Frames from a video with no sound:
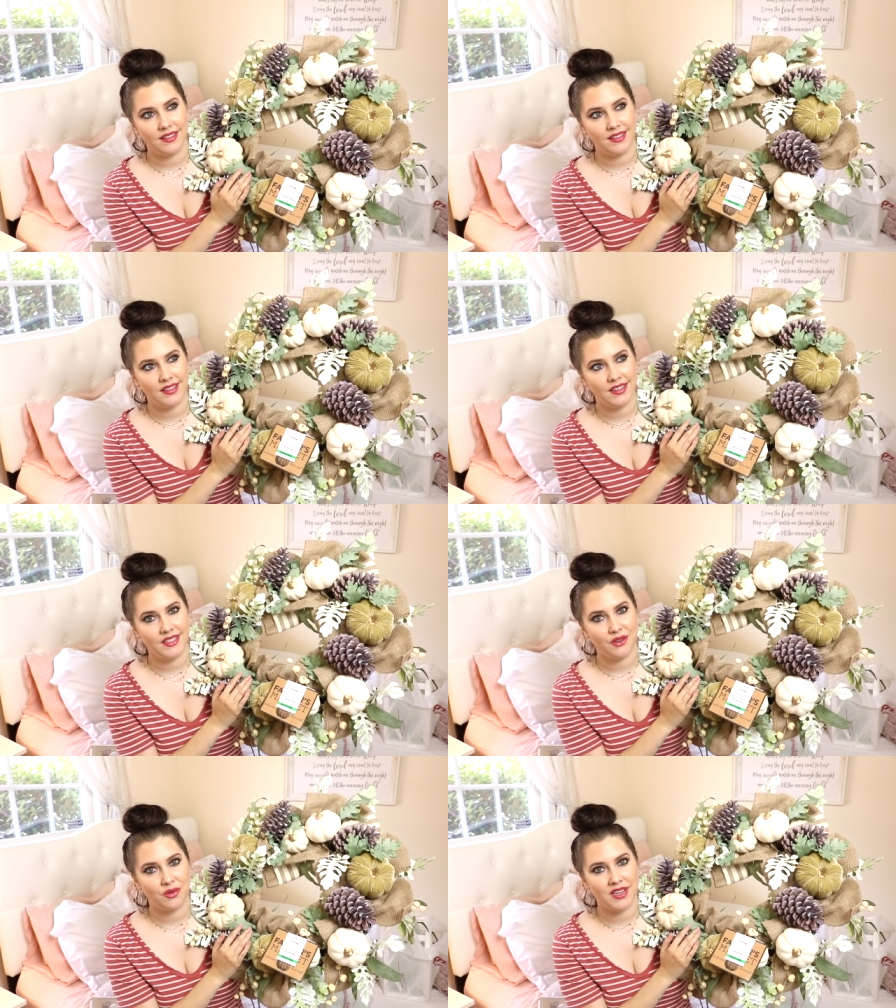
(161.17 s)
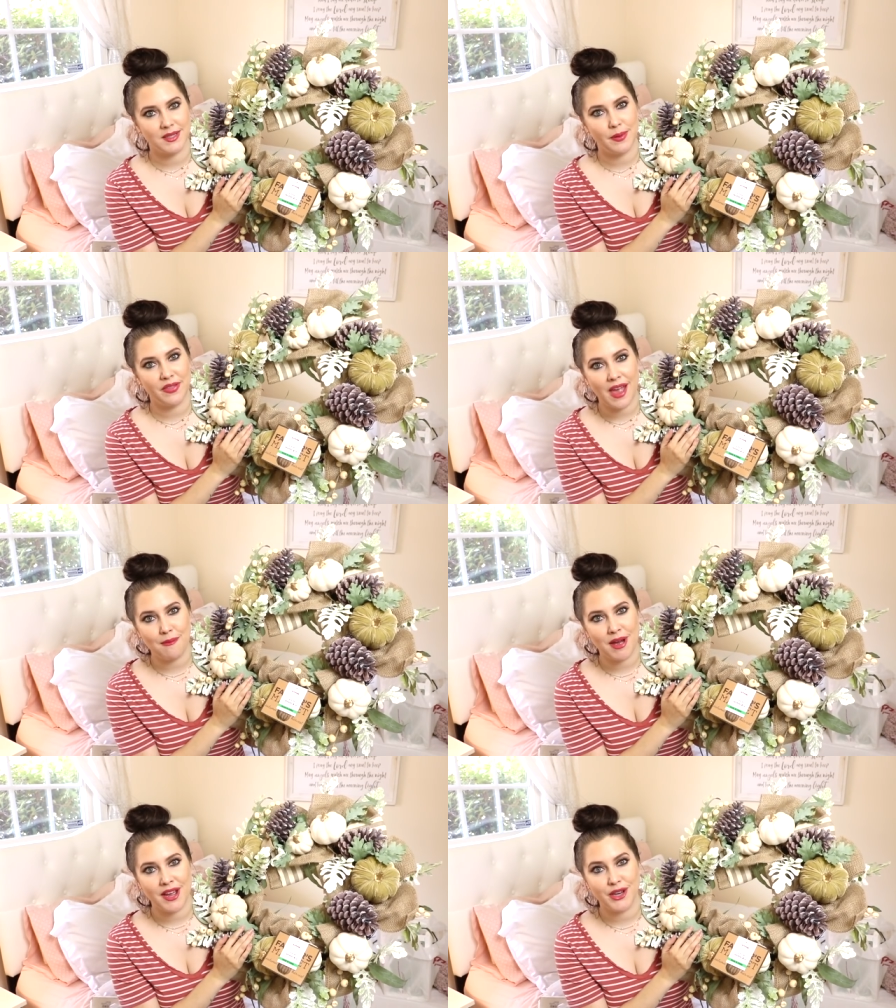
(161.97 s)
uh, I don't want to spend
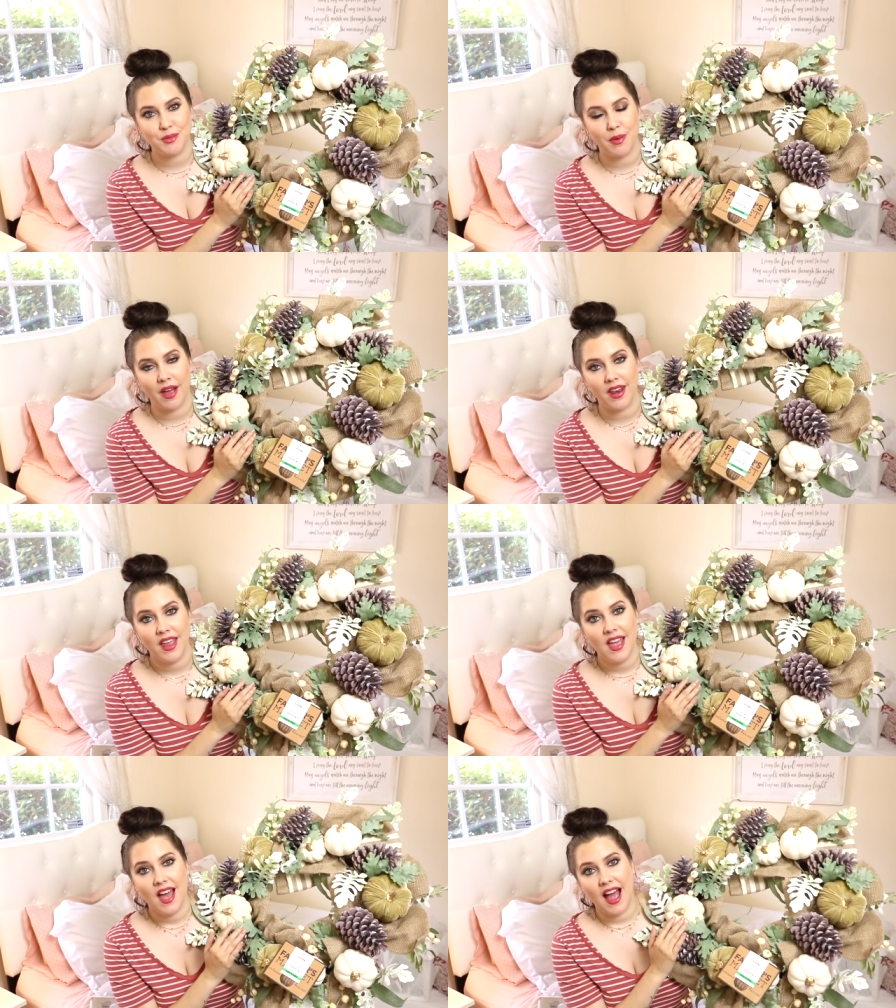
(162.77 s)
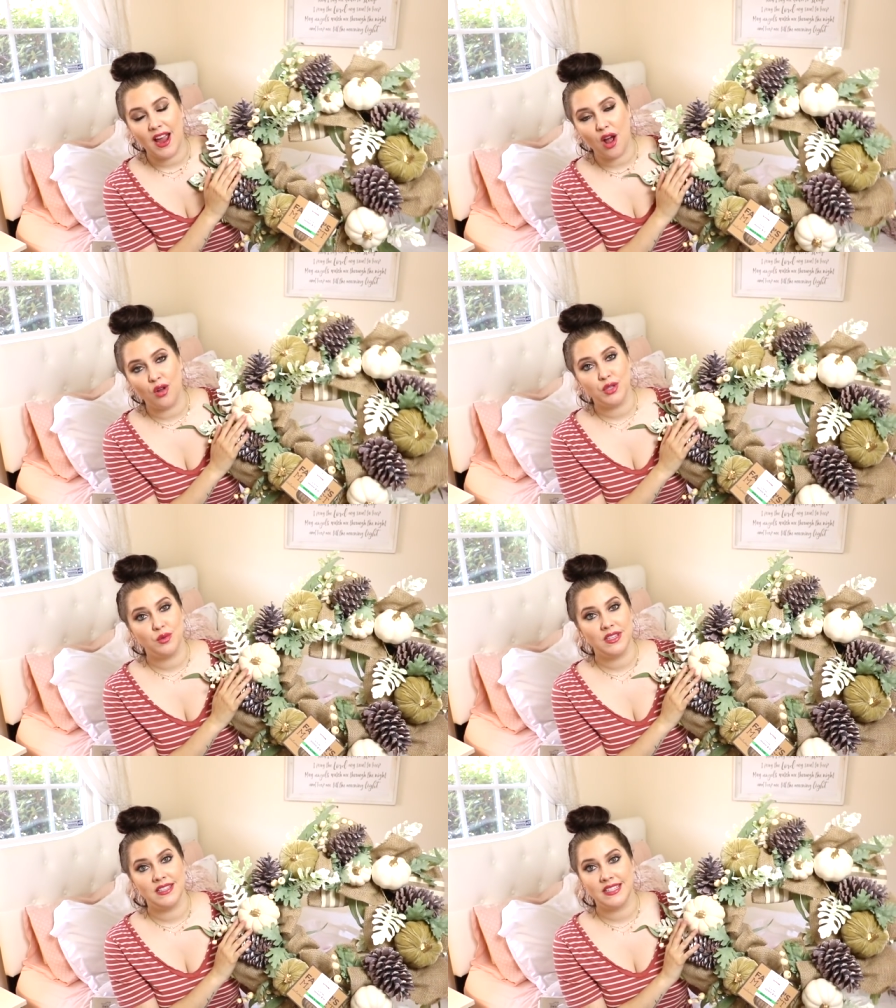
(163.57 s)
that much but I also
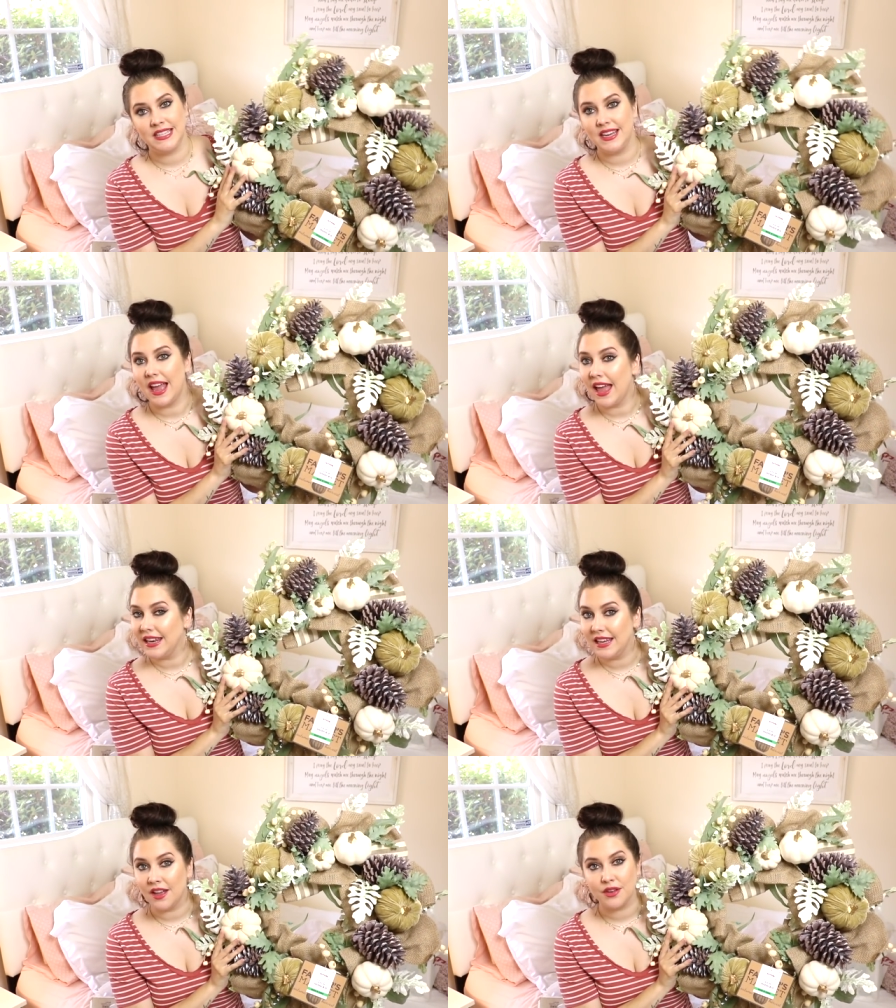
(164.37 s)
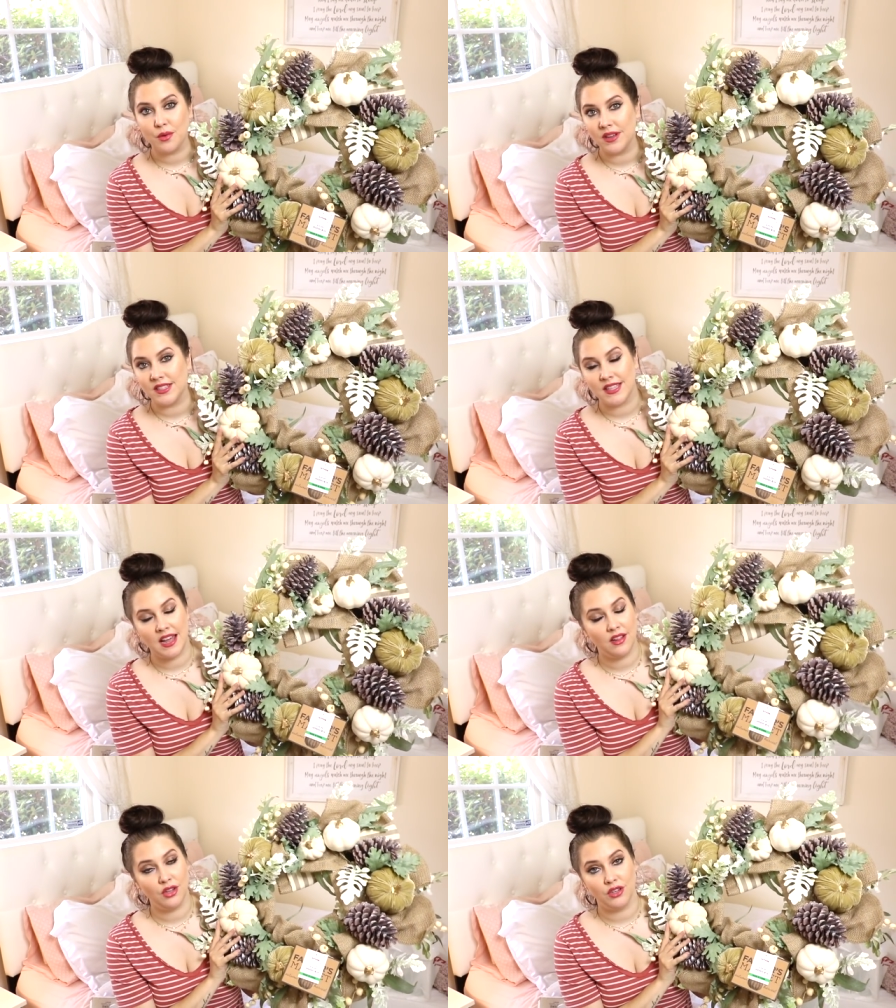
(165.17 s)
didn't see any other ones
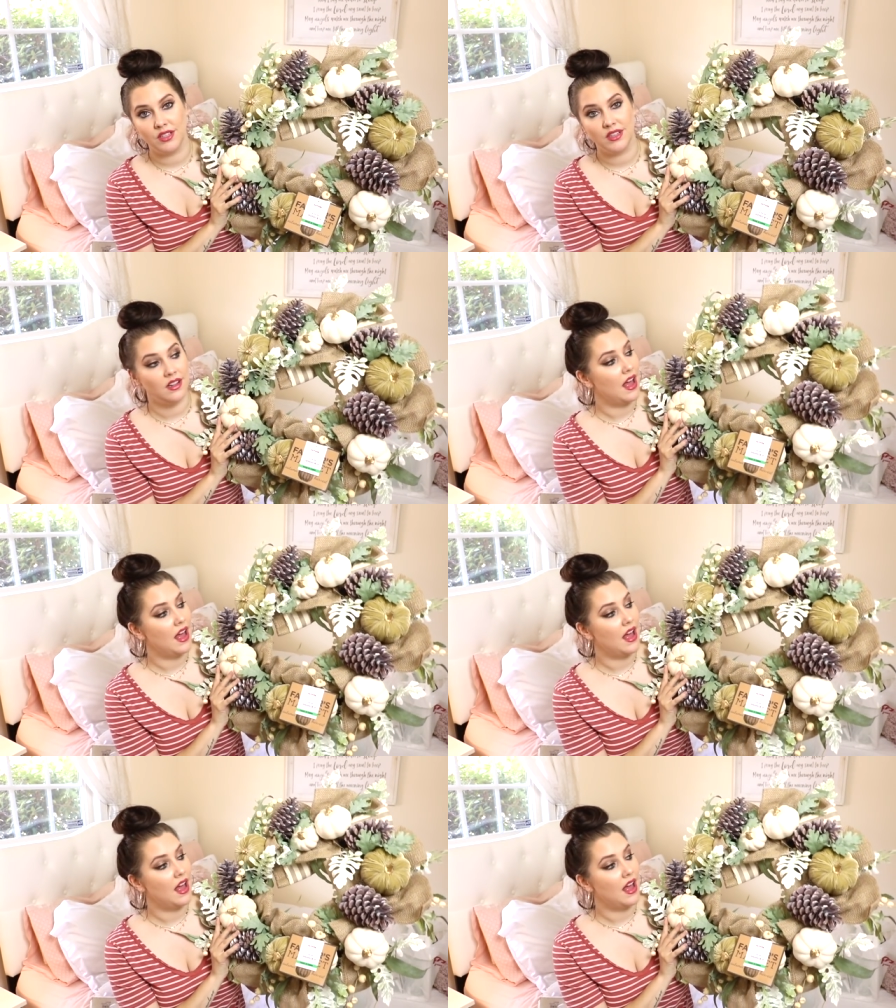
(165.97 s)
that looked